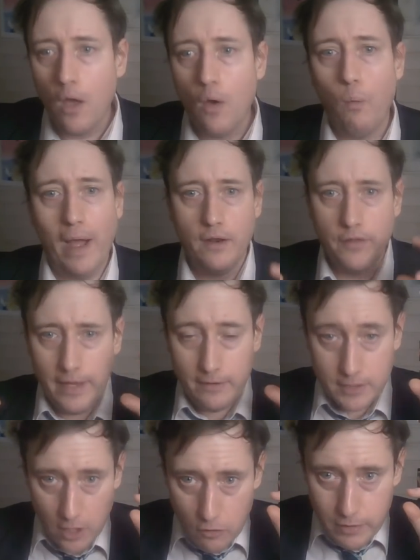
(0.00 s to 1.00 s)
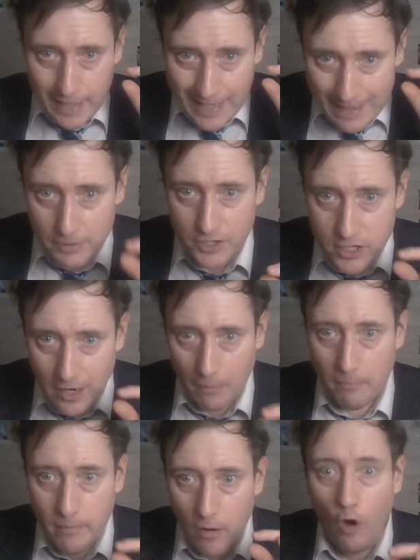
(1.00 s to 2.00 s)
when there is only a limited
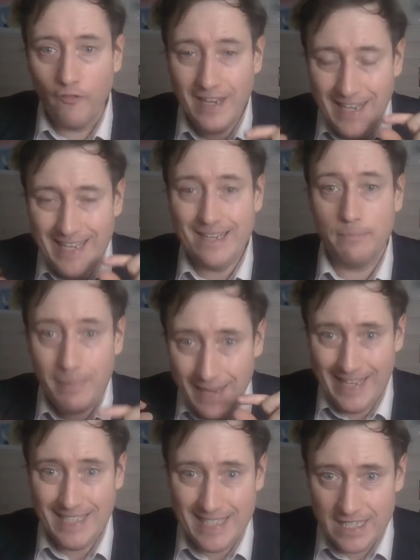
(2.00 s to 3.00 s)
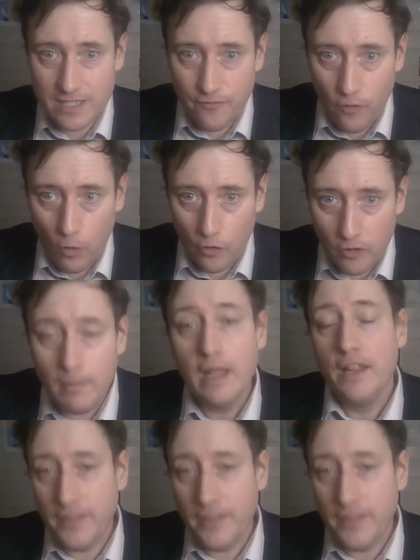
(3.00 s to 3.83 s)
number of elite places for them.